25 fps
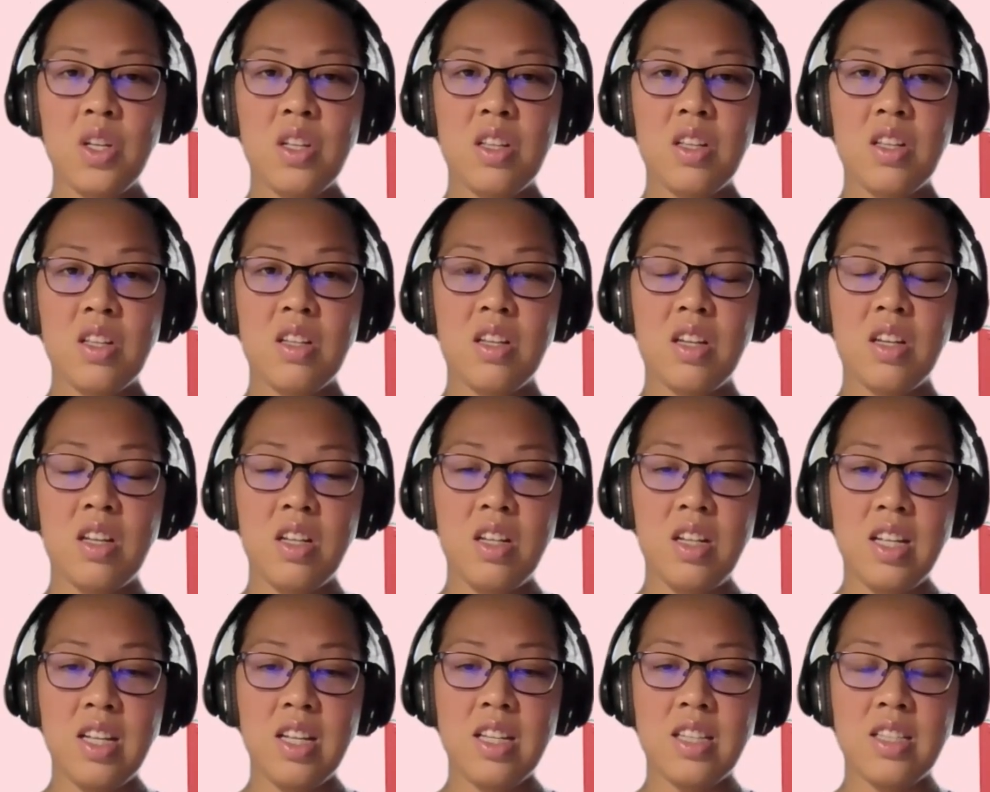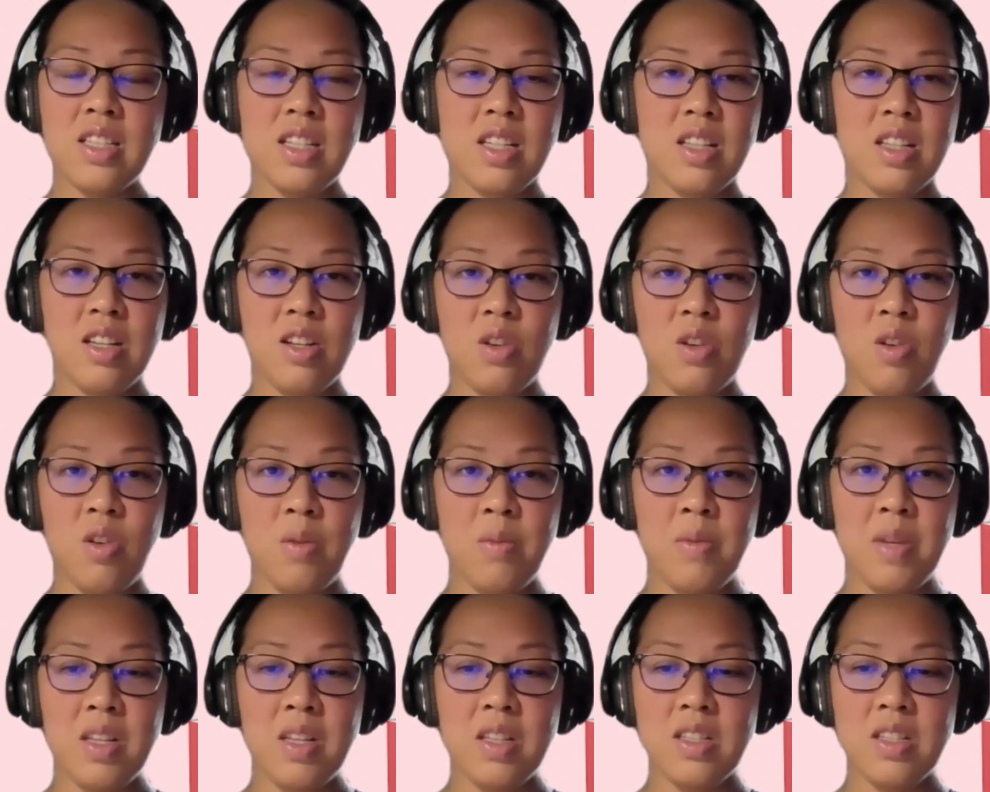The links in the
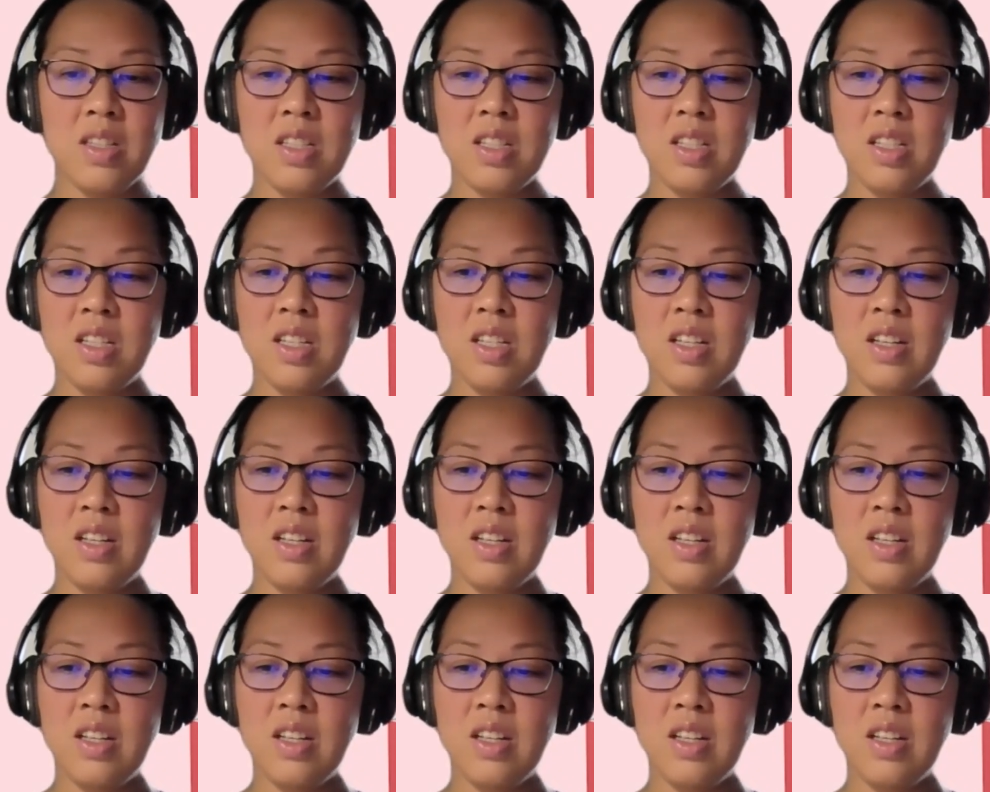comments.